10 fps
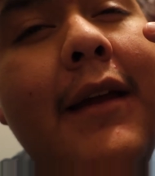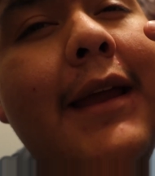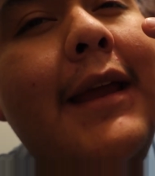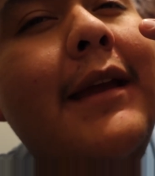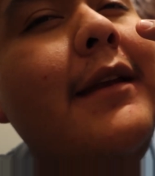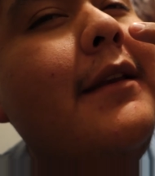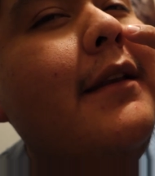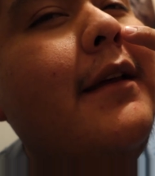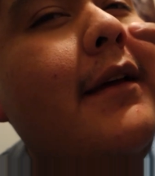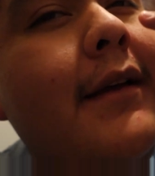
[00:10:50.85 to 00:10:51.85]

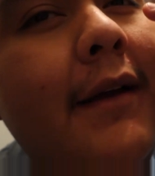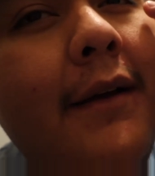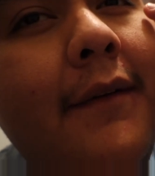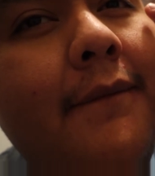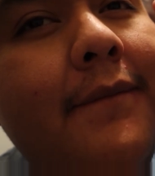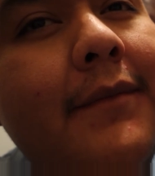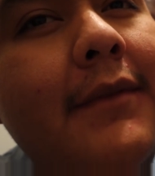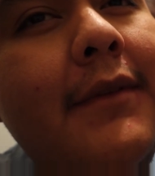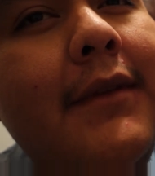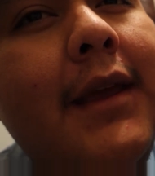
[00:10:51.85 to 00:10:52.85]
And
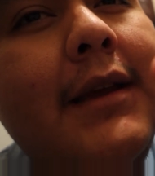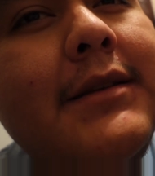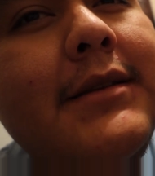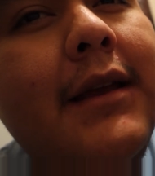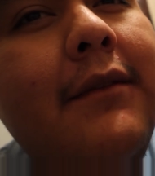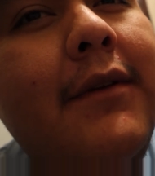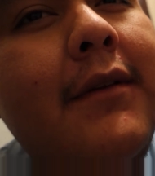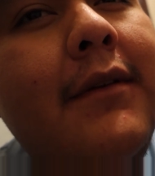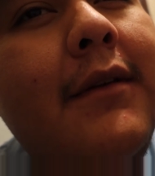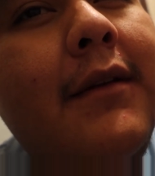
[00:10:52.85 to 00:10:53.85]
thanks,
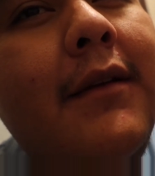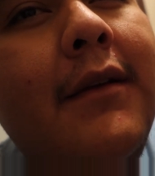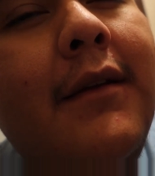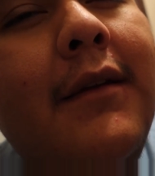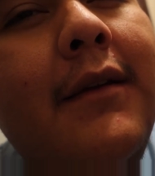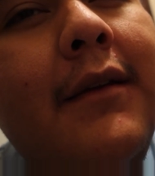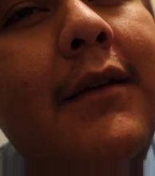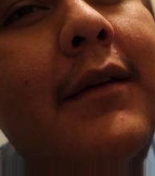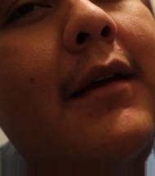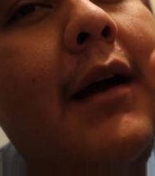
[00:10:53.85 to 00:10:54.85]
David.
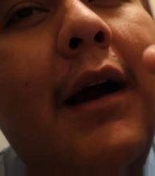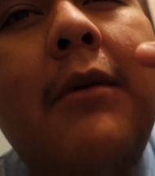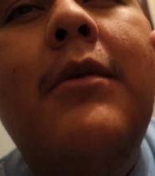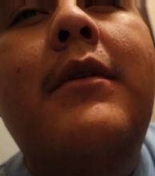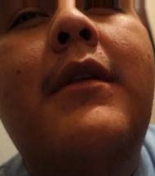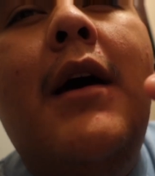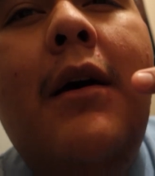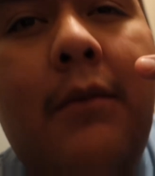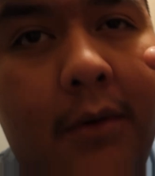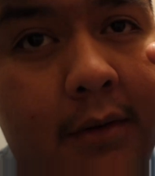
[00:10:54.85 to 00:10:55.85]
I will
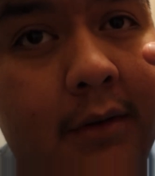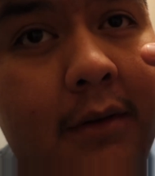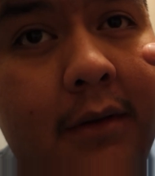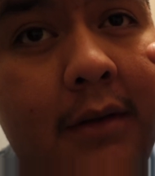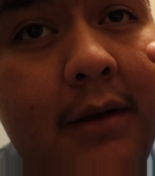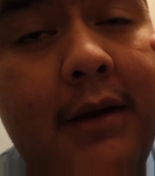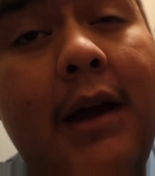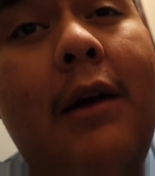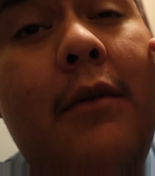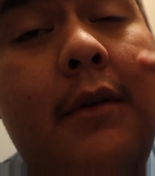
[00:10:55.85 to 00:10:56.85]
not roll.
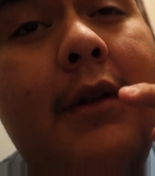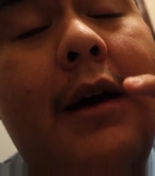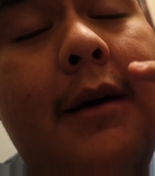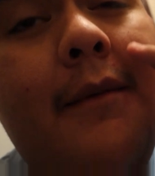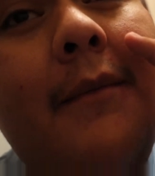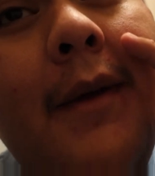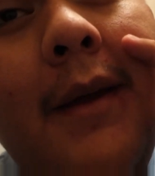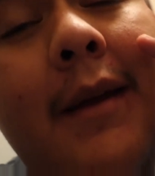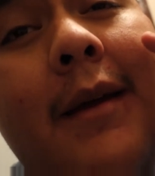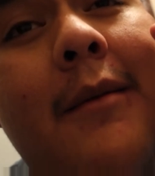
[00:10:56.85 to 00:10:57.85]
I will not
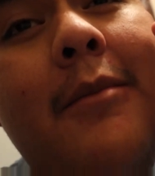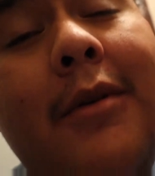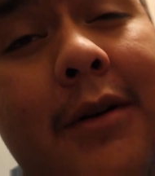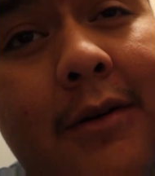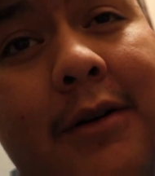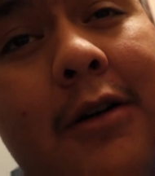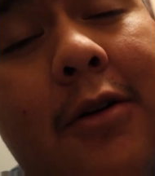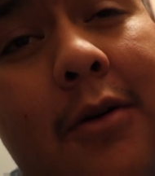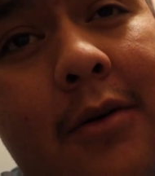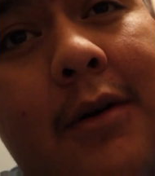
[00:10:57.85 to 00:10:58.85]
put
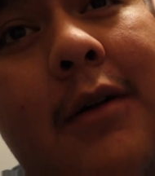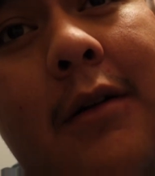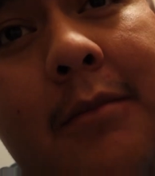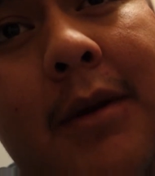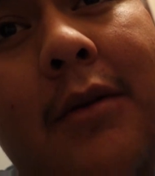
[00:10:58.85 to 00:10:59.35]
corn on me